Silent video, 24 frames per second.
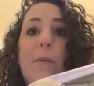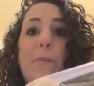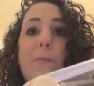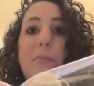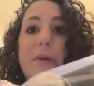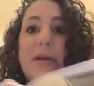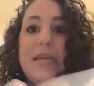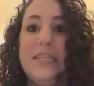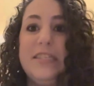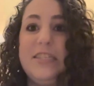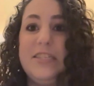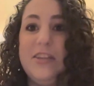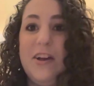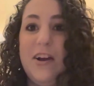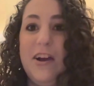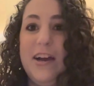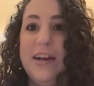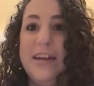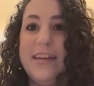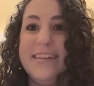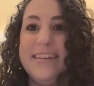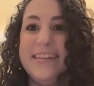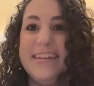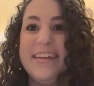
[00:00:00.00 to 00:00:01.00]
based
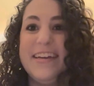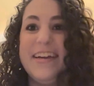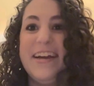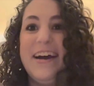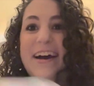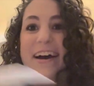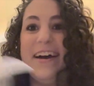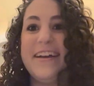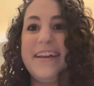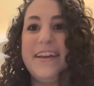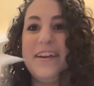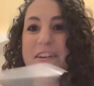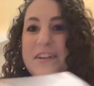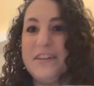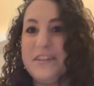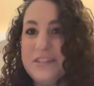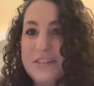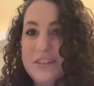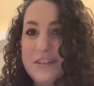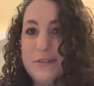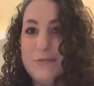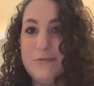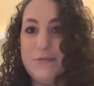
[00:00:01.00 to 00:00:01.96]
on a character